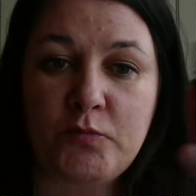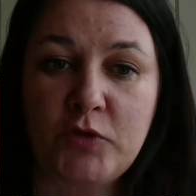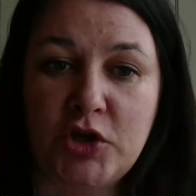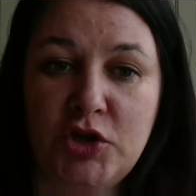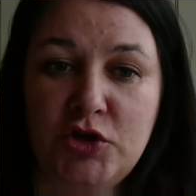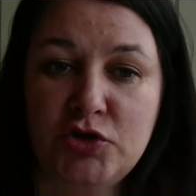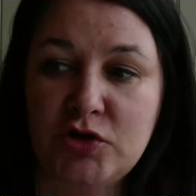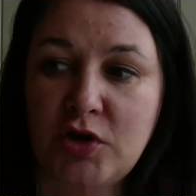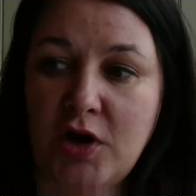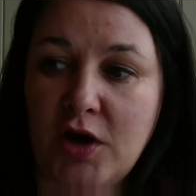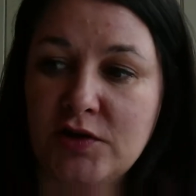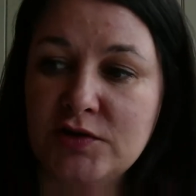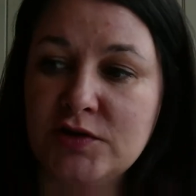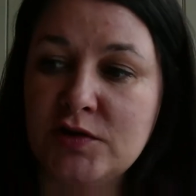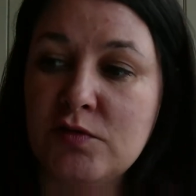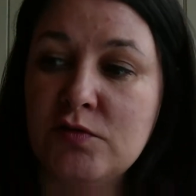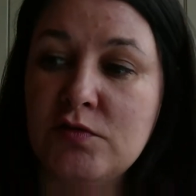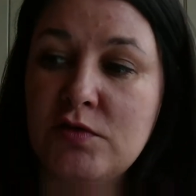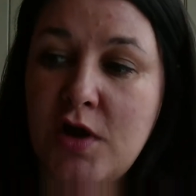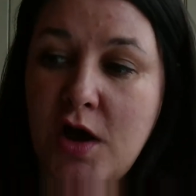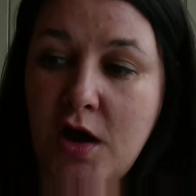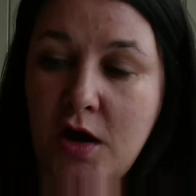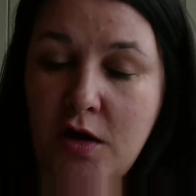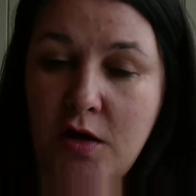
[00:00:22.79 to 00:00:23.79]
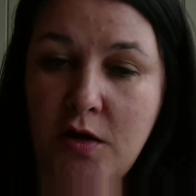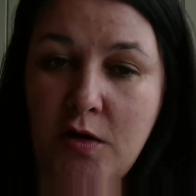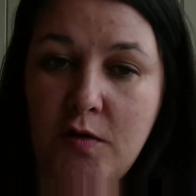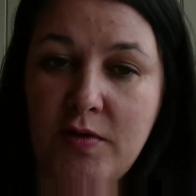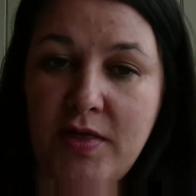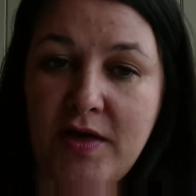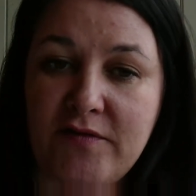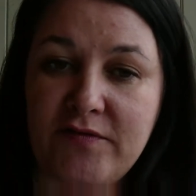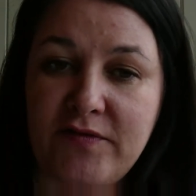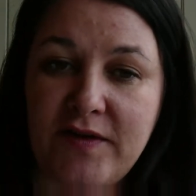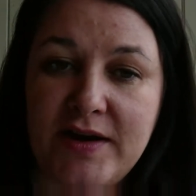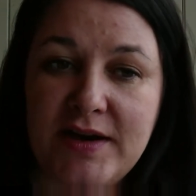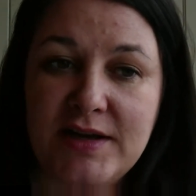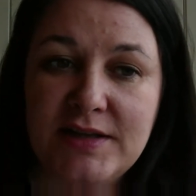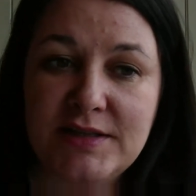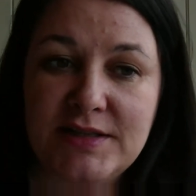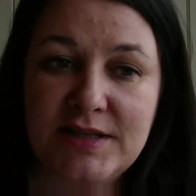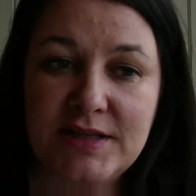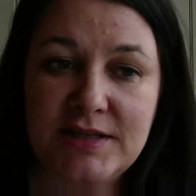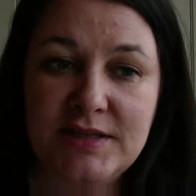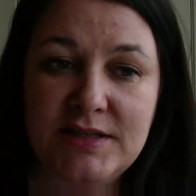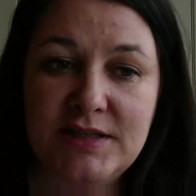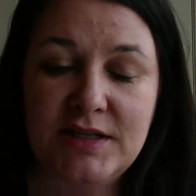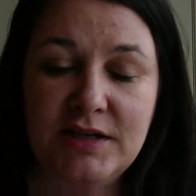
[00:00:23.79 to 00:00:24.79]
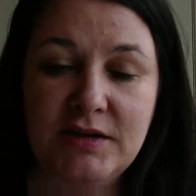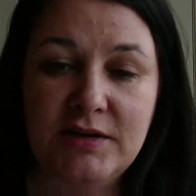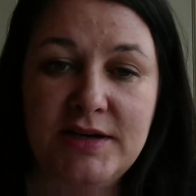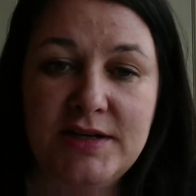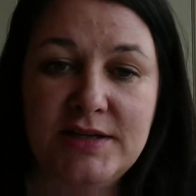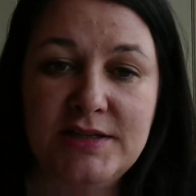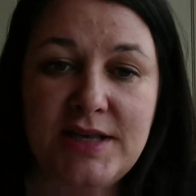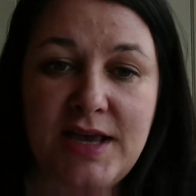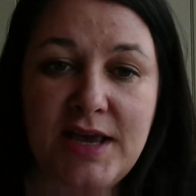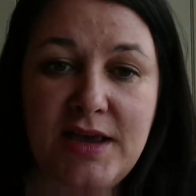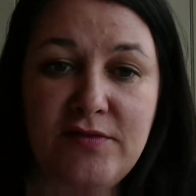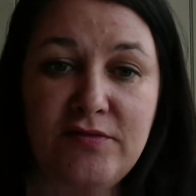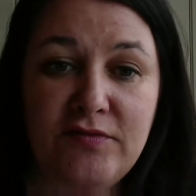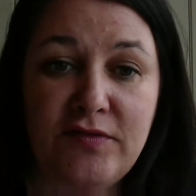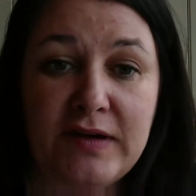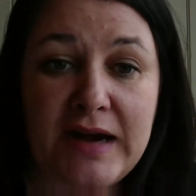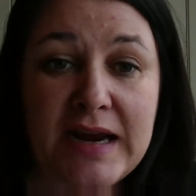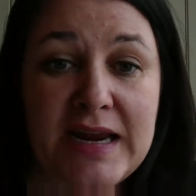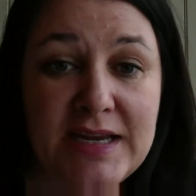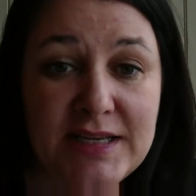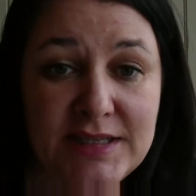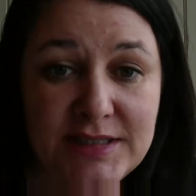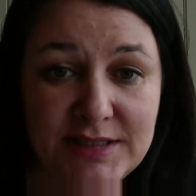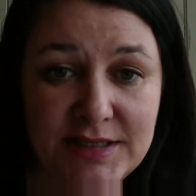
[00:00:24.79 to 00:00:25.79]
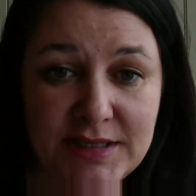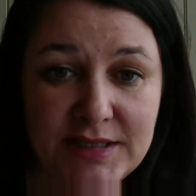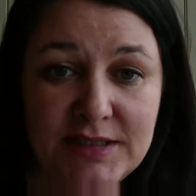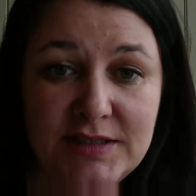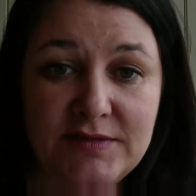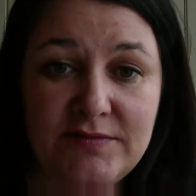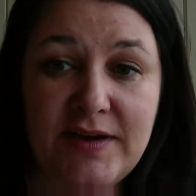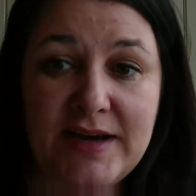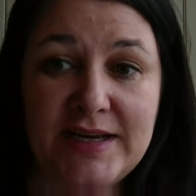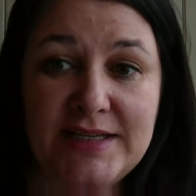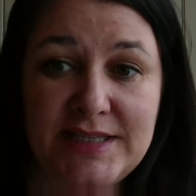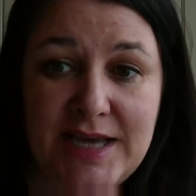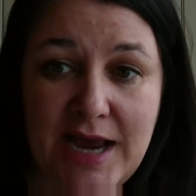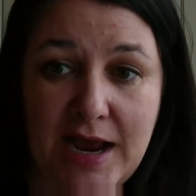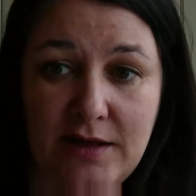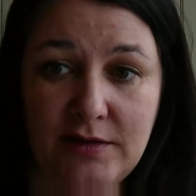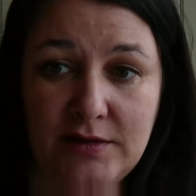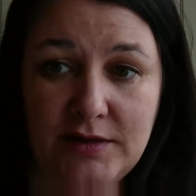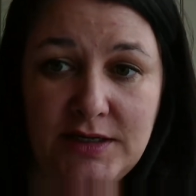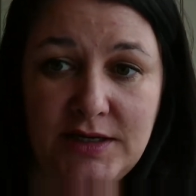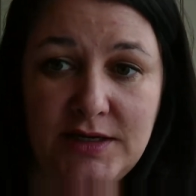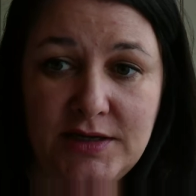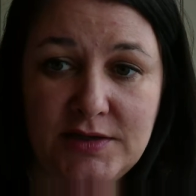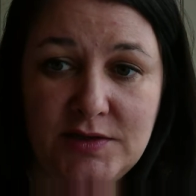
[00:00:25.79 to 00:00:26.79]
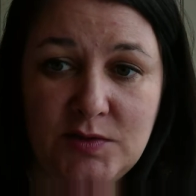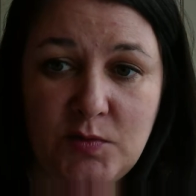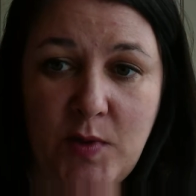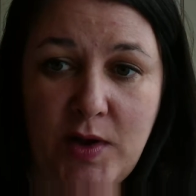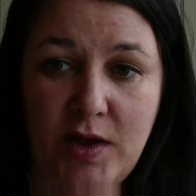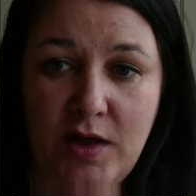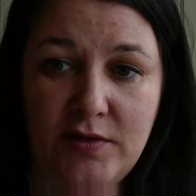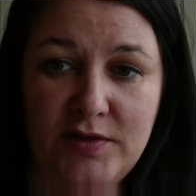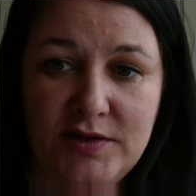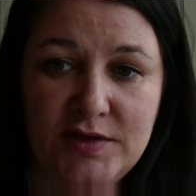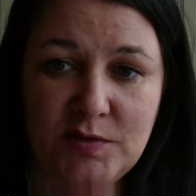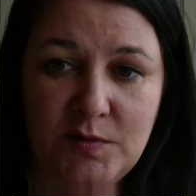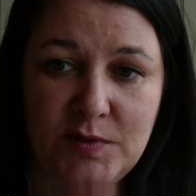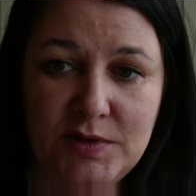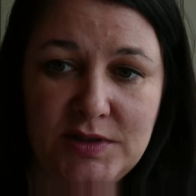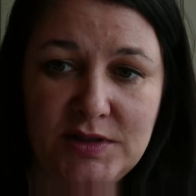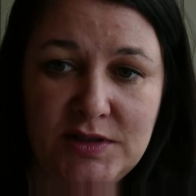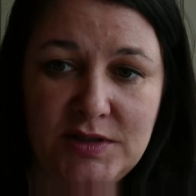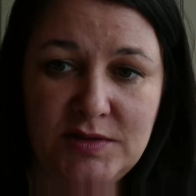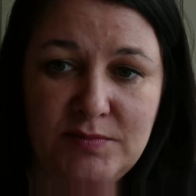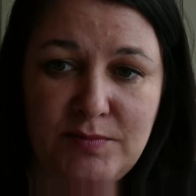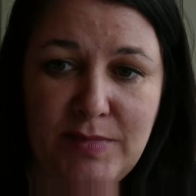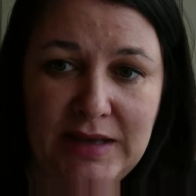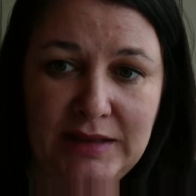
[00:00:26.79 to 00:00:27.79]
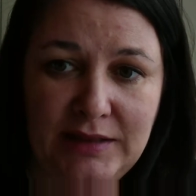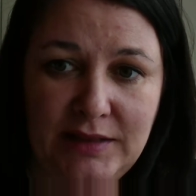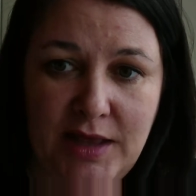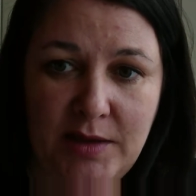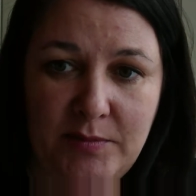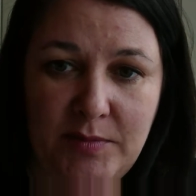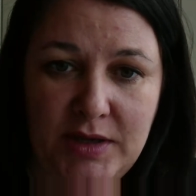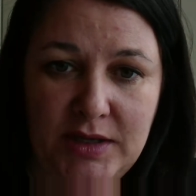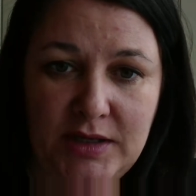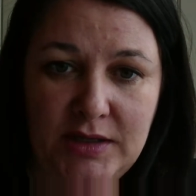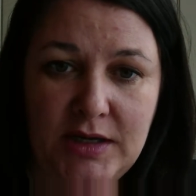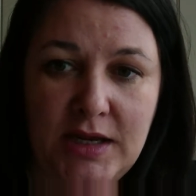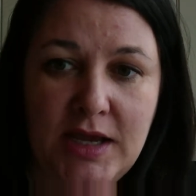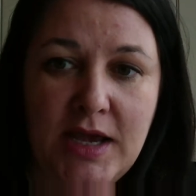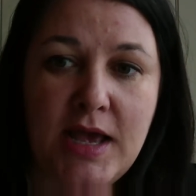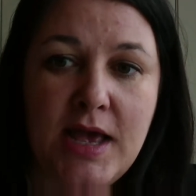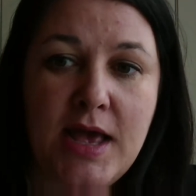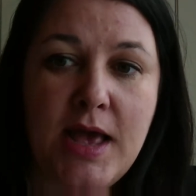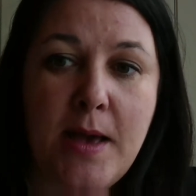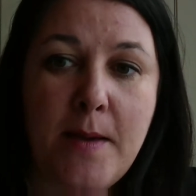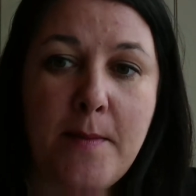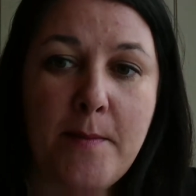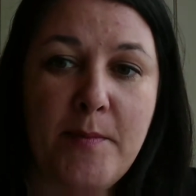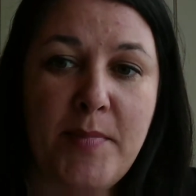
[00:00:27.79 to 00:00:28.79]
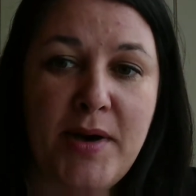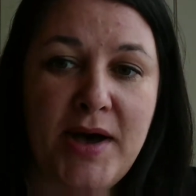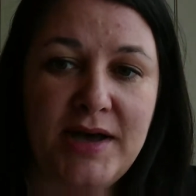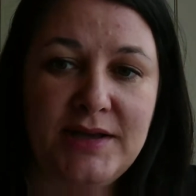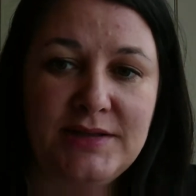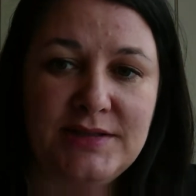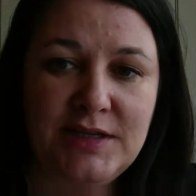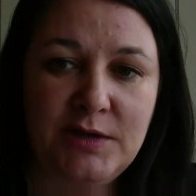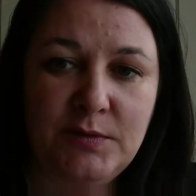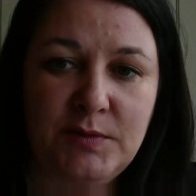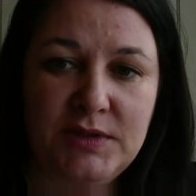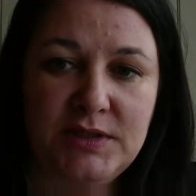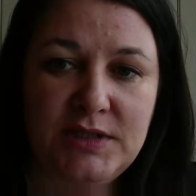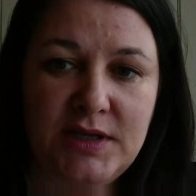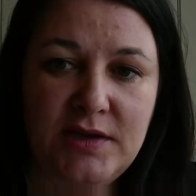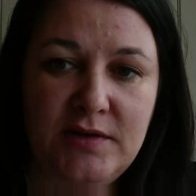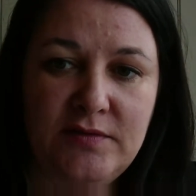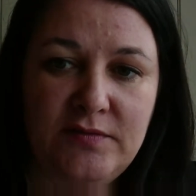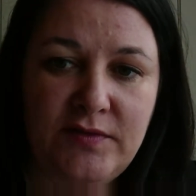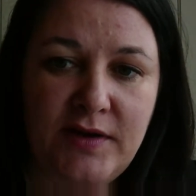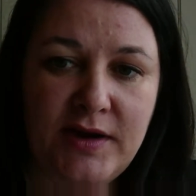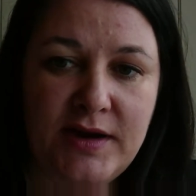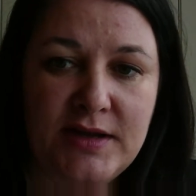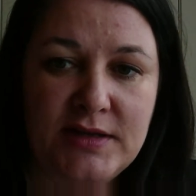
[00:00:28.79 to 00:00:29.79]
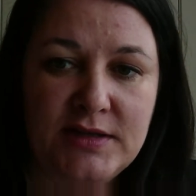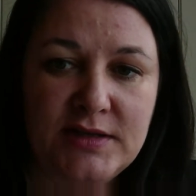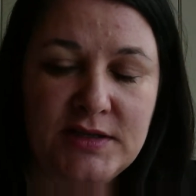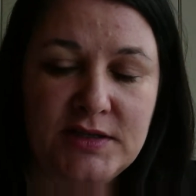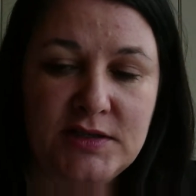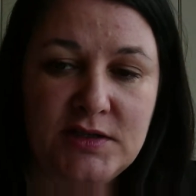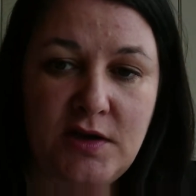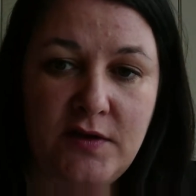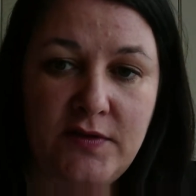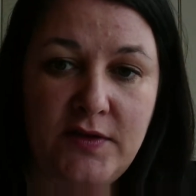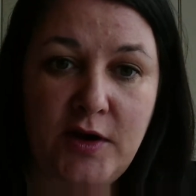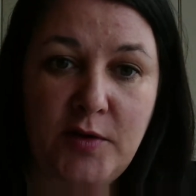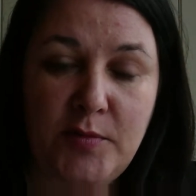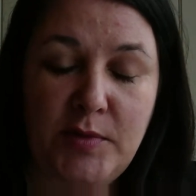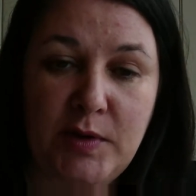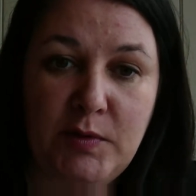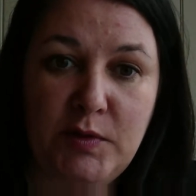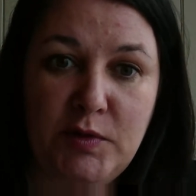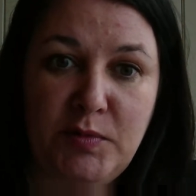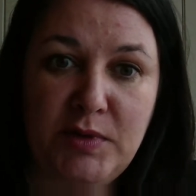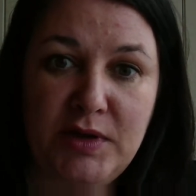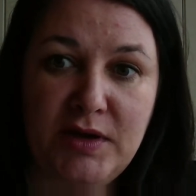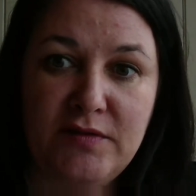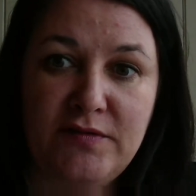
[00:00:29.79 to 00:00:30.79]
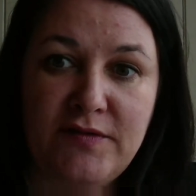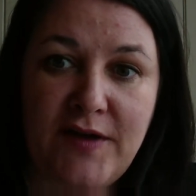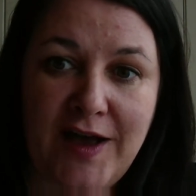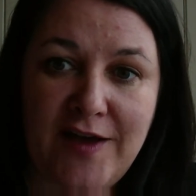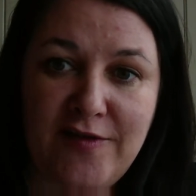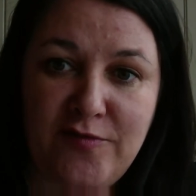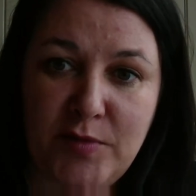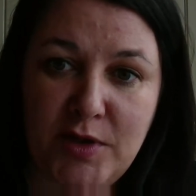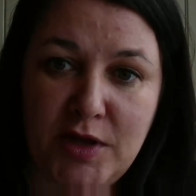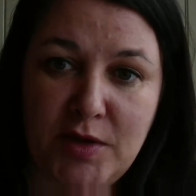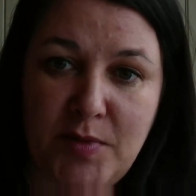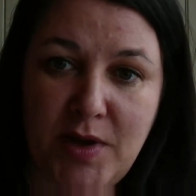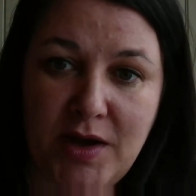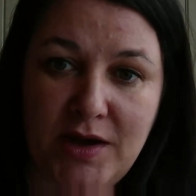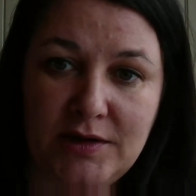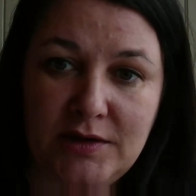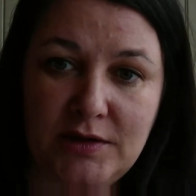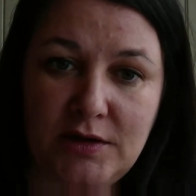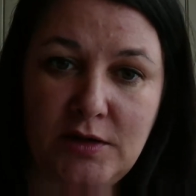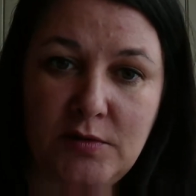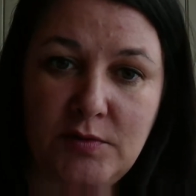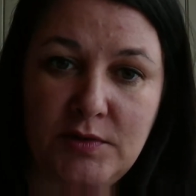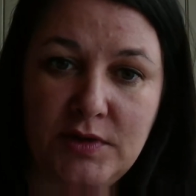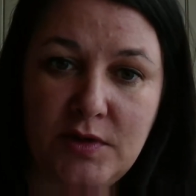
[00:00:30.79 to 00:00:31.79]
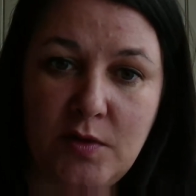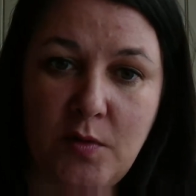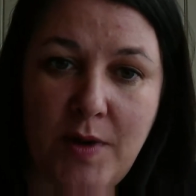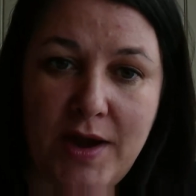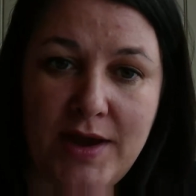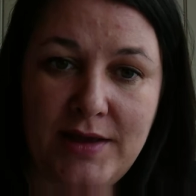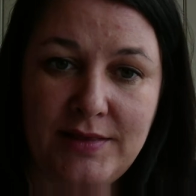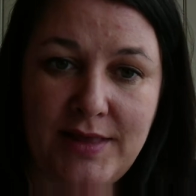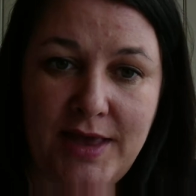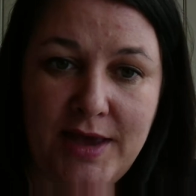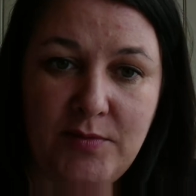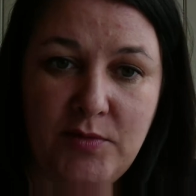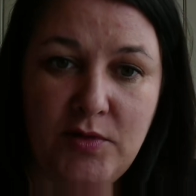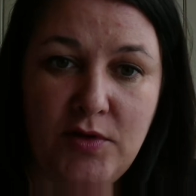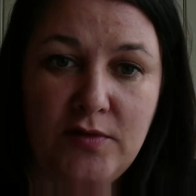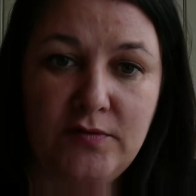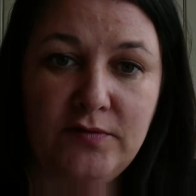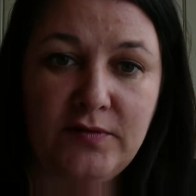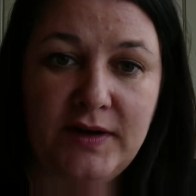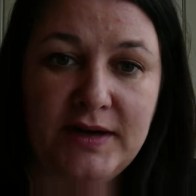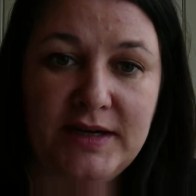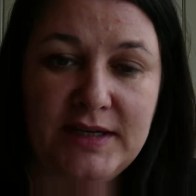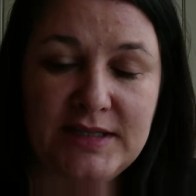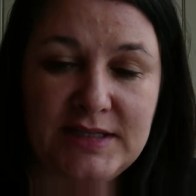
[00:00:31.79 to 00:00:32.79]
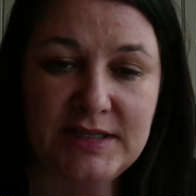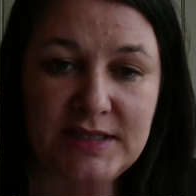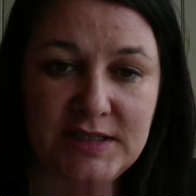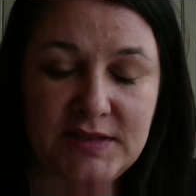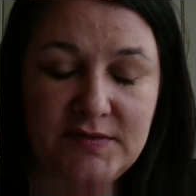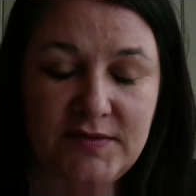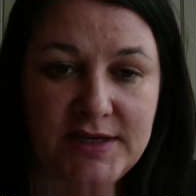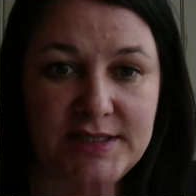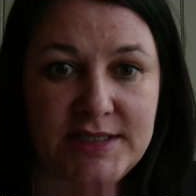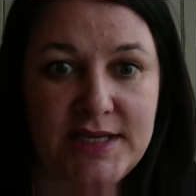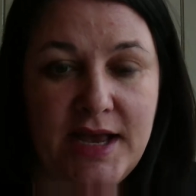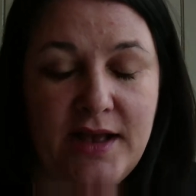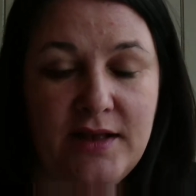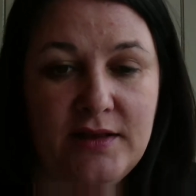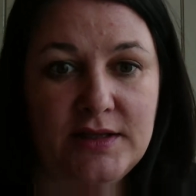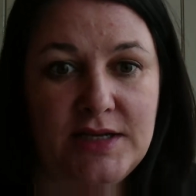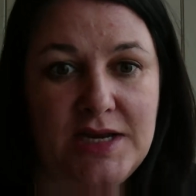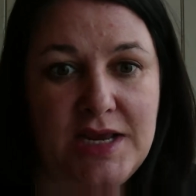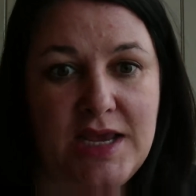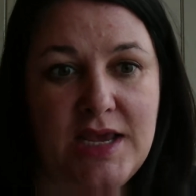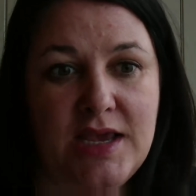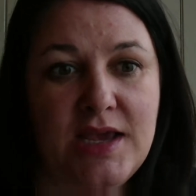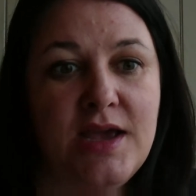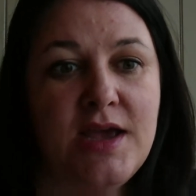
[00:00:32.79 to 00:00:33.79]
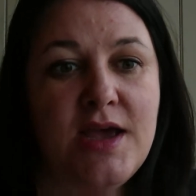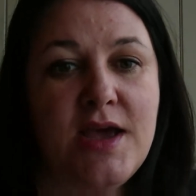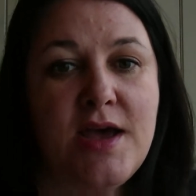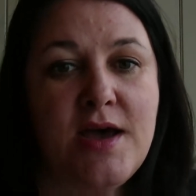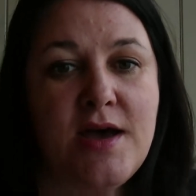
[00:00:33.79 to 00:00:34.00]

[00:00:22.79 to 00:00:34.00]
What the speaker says: You should also know that frankincense, there is a frankincense vitality as well. This one's my lemon, but it would say frankincense on there. But it would be a 5 ml bottle with the white label, frankincense vitality.